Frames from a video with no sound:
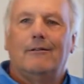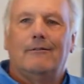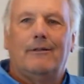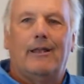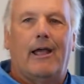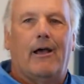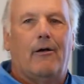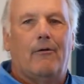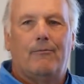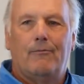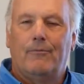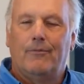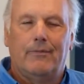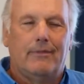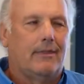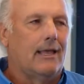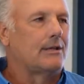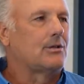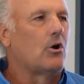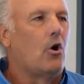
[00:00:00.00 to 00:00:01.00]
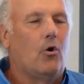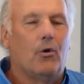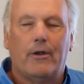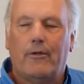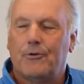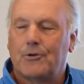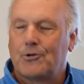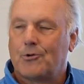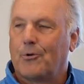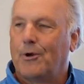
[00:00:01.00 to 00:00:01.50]
Now, that's a whole
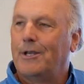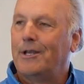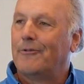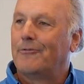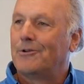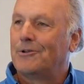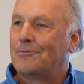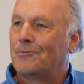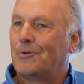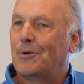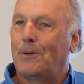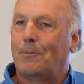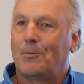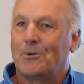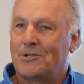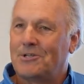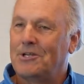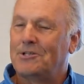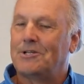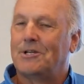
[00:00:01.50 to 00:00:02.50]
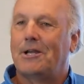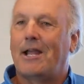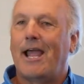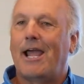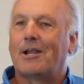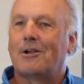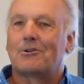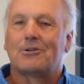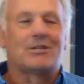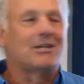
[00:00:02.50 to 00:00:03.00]
other story, difference between precision and
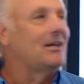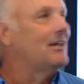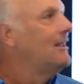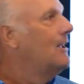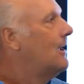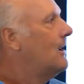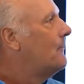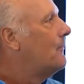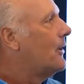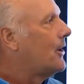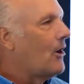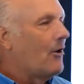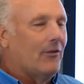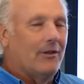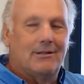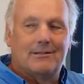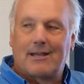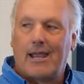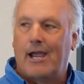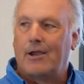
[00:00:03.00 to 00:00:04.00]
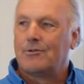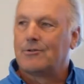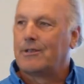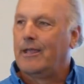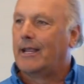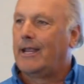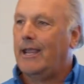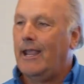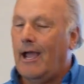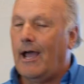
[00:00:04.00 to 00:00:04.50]
accuracy, but all these guys are
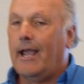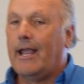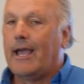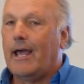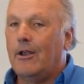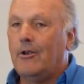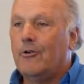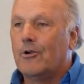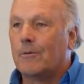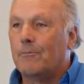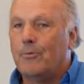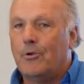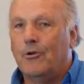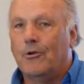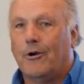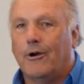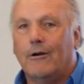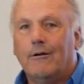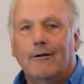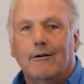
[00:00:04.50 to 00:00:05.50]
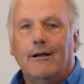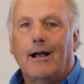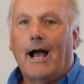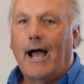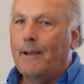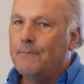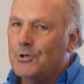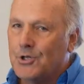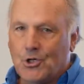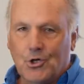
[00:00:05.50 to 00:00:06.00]
like, yeah, I got a new computer,
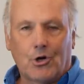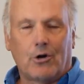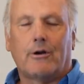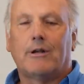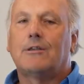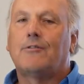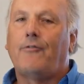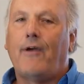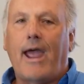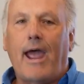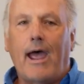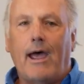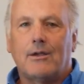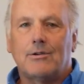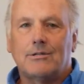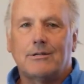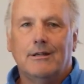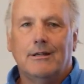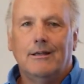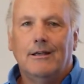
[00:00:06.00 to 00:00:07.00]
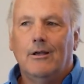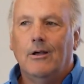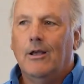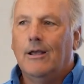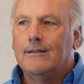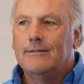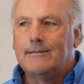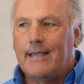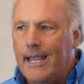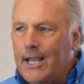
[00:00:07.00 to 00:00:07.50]
I'm sure it's fast.
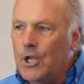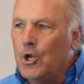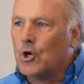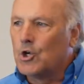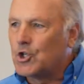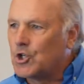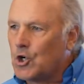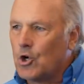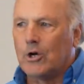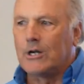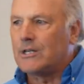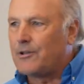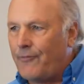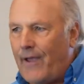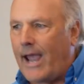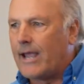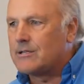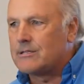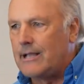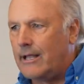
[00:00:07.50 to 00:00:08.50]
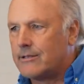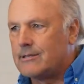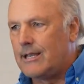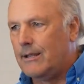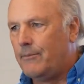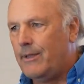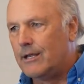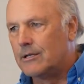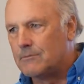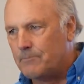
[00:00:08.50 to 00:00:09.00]
Saying you're sure it's fast is not the
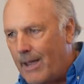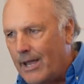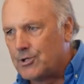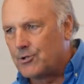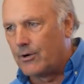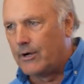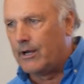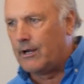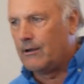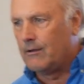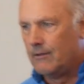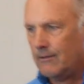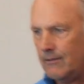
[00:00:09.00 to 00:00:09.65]
same thing as measuring.